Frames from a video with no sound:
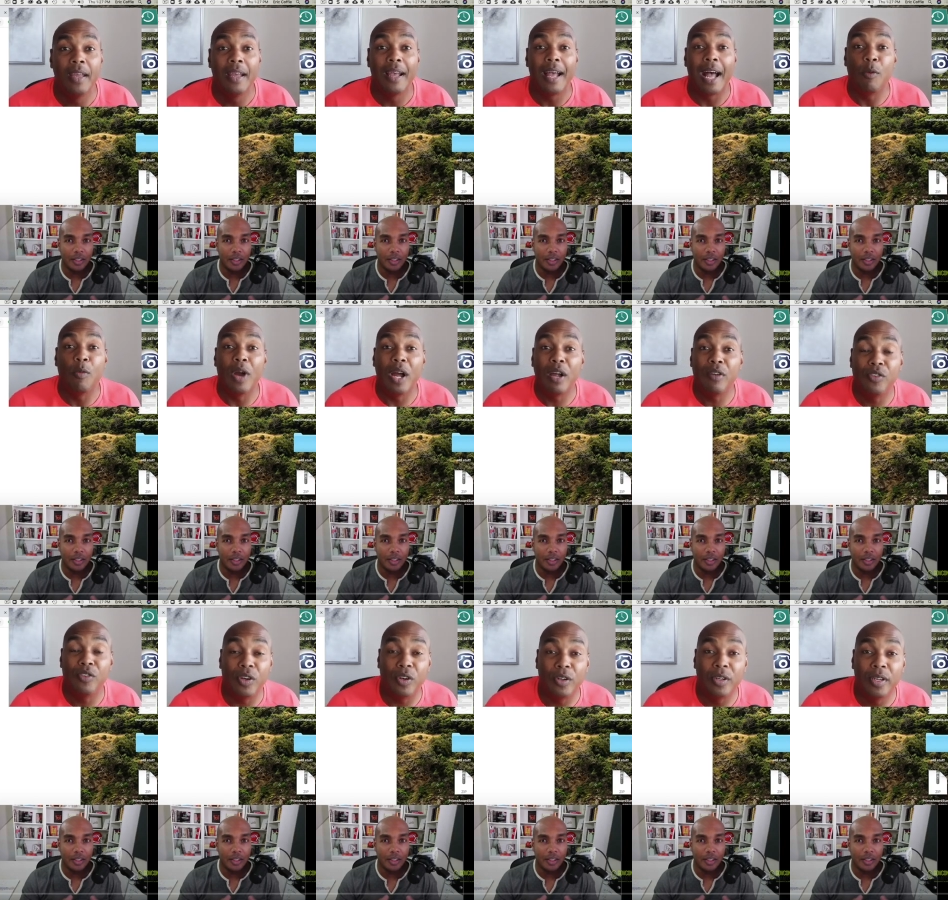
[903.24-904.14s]

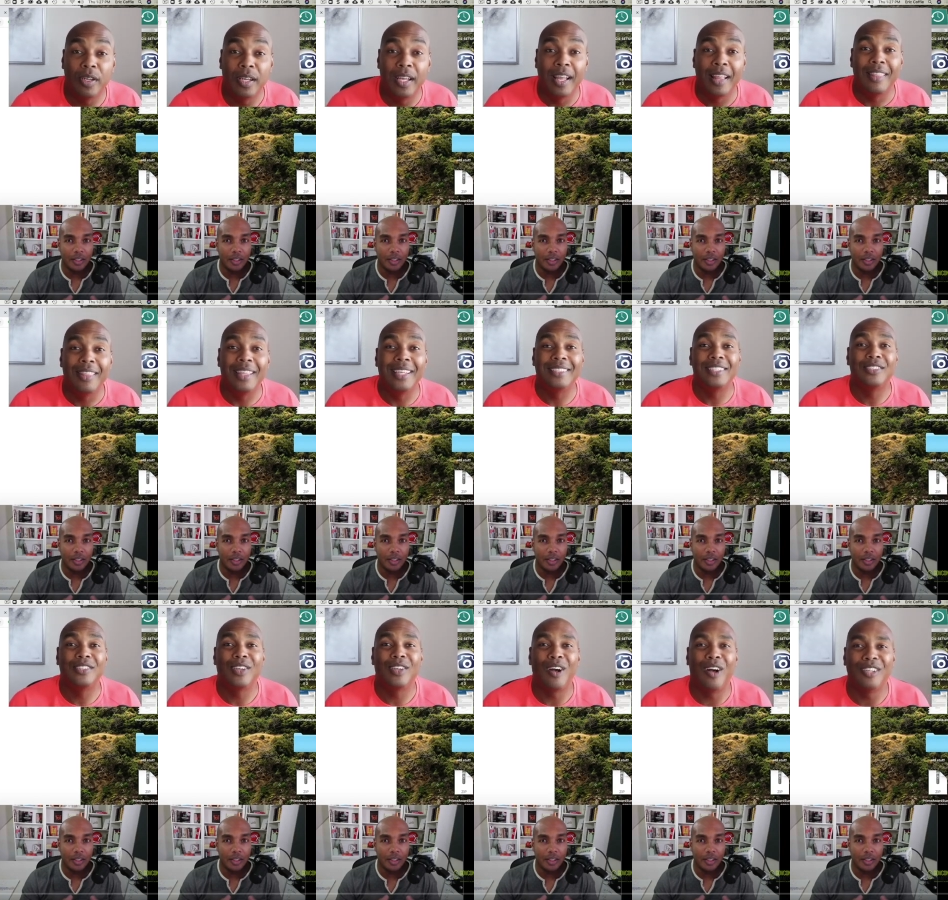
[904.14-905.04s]
Speaker 1: However, this has
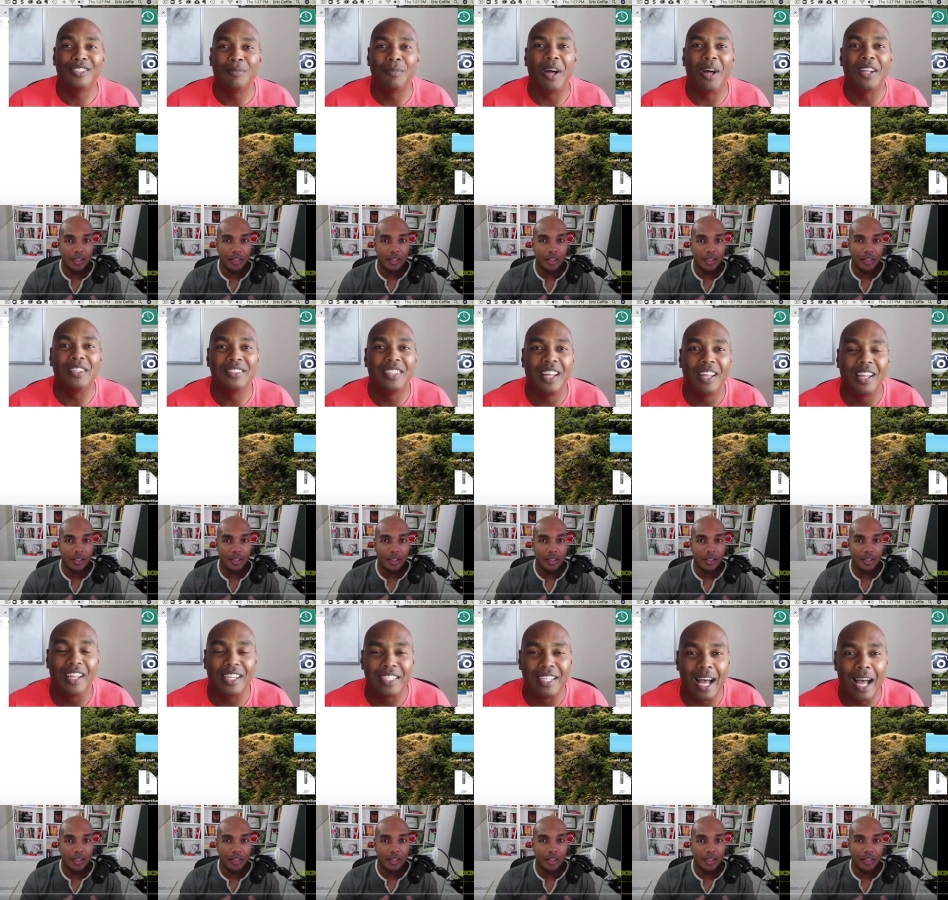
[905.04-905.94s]
caused some
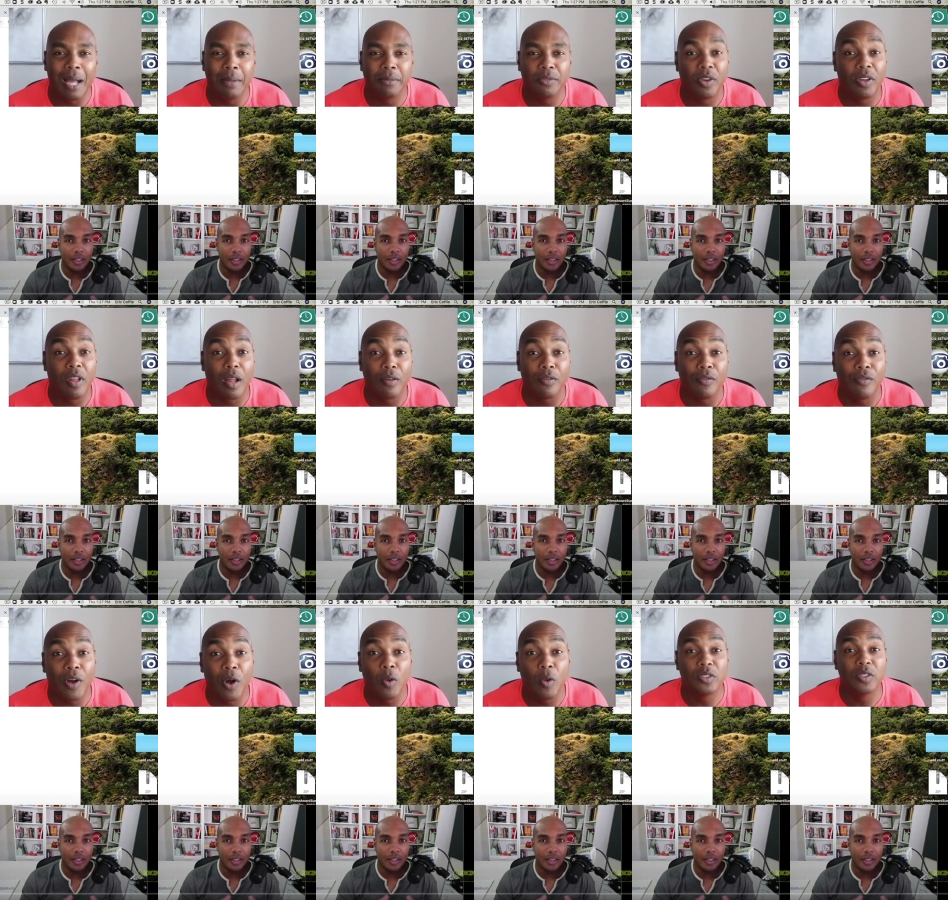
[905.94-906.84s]
unsettling times for a lot of
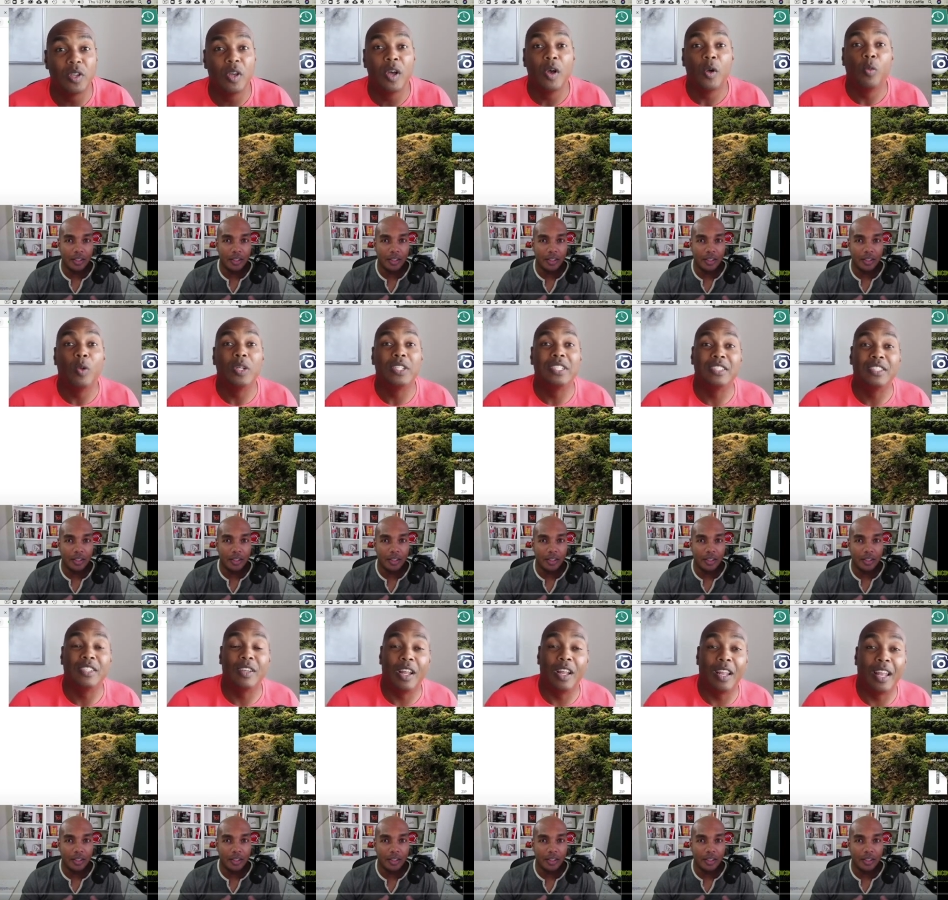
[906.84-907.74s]
folks, which is
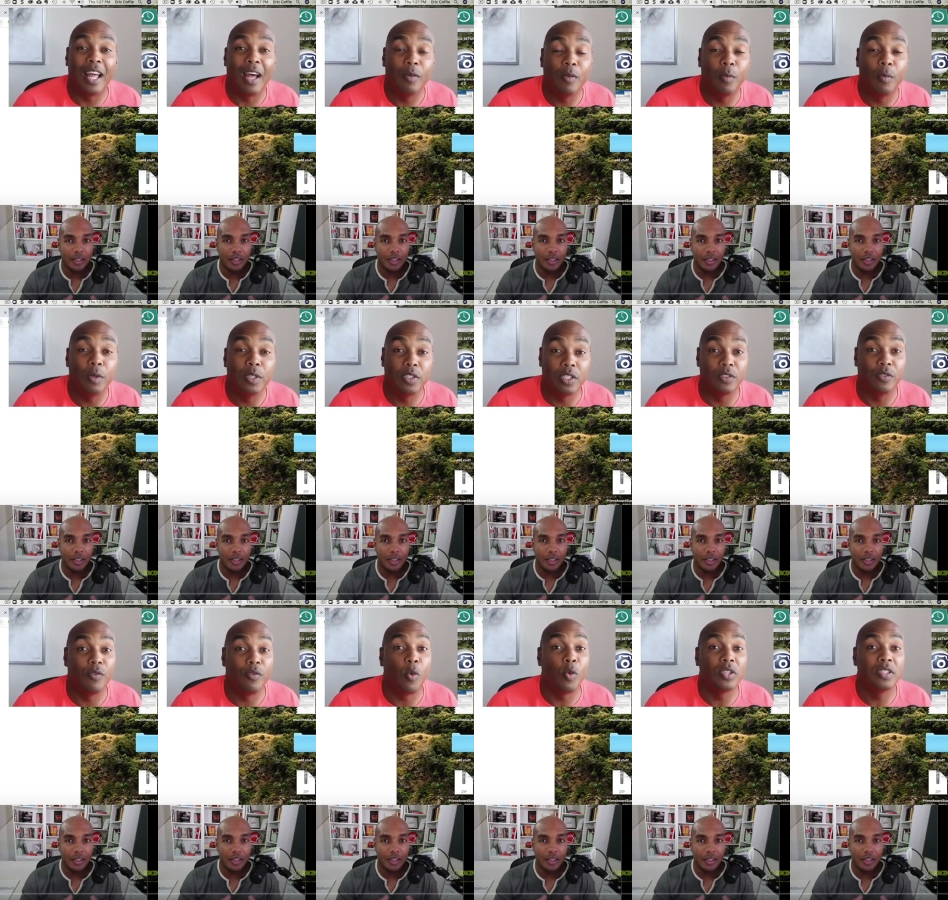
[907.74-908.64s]

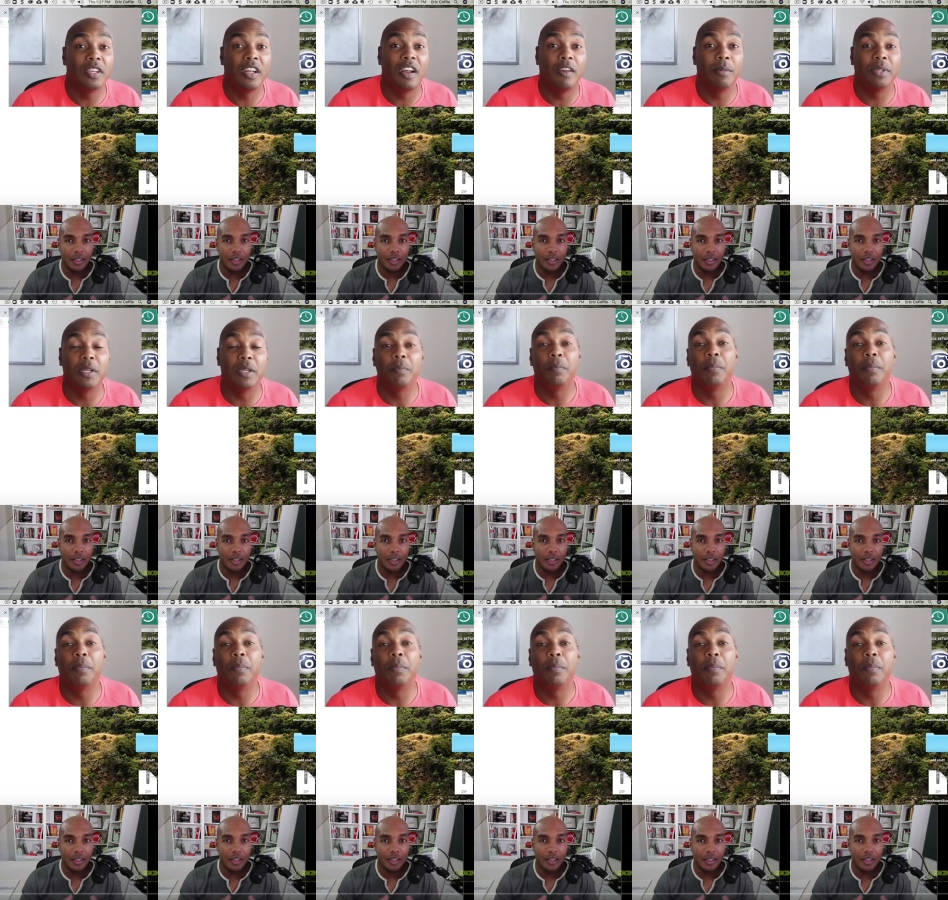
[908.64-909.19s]
forced the government to